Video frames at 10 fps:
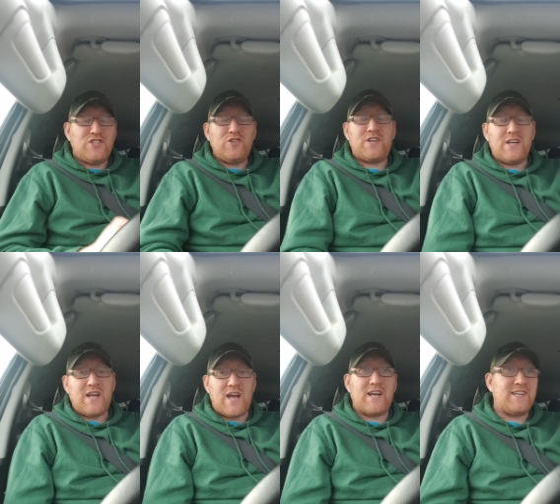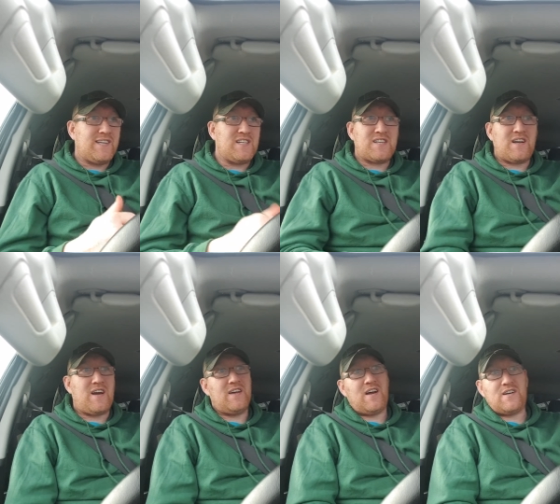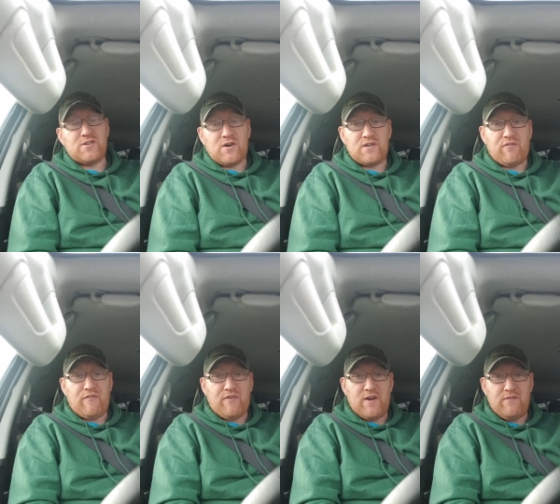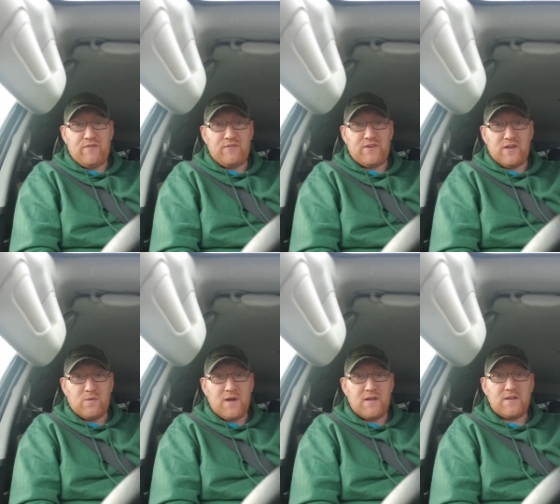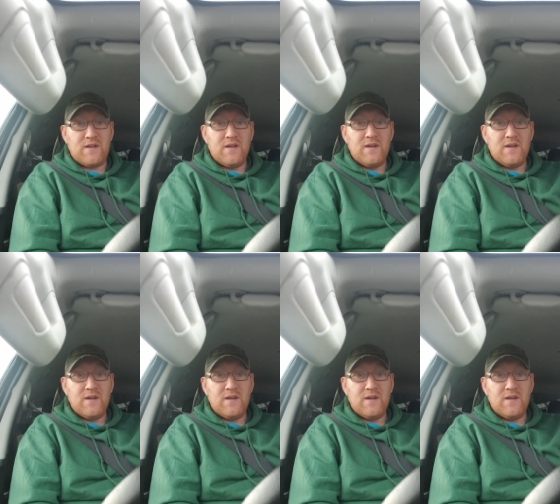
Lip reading: you can get a decent IR torch for 50 quid.